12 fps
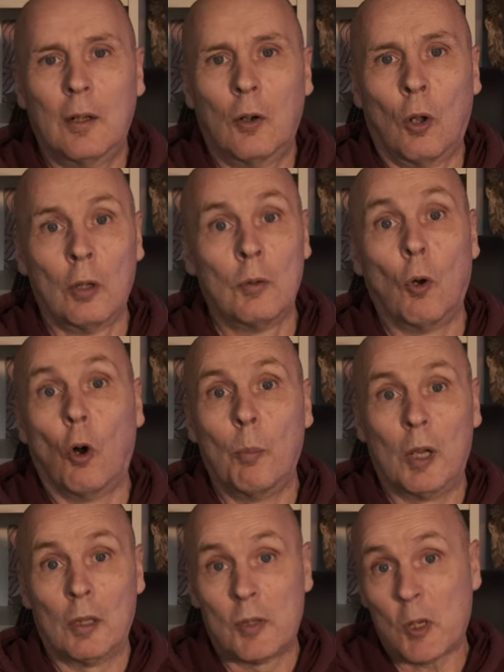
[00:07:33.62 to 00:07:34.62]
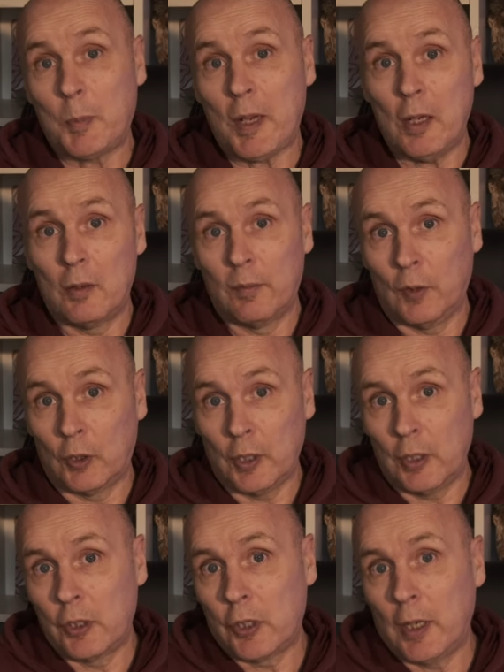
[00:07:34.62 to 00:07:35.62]
all normal speed
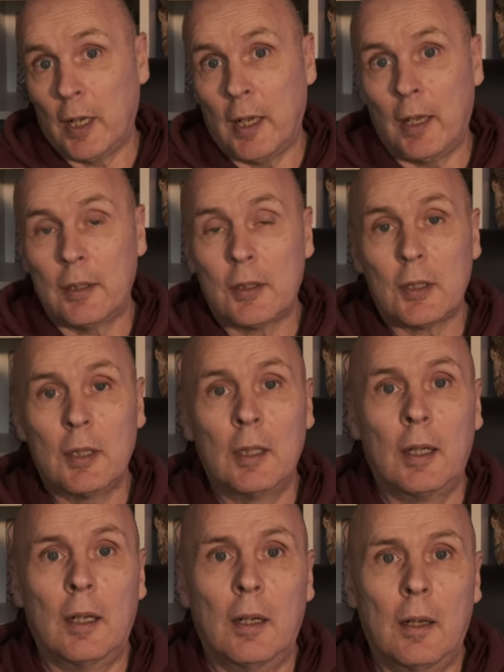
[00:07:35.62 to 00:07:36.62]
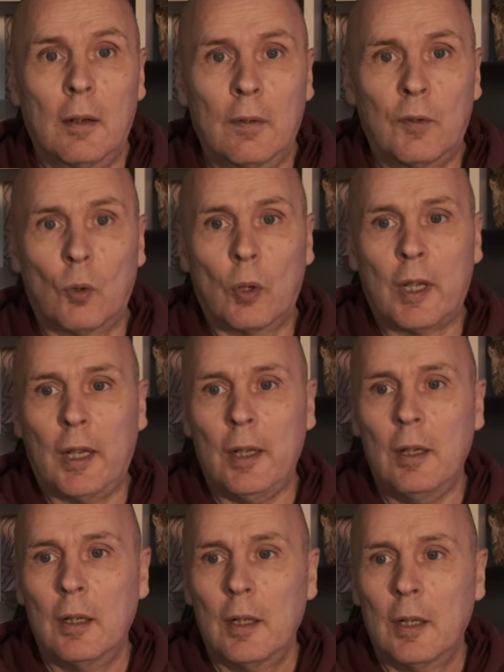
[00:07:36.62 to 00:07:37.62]
footage at
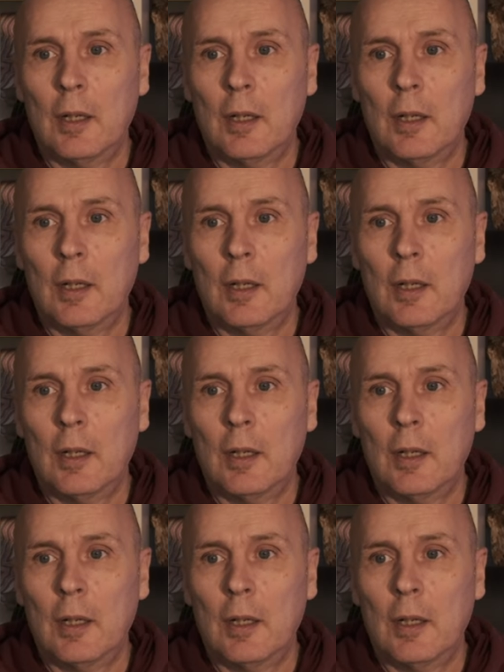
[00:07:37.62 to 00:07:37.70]
4K.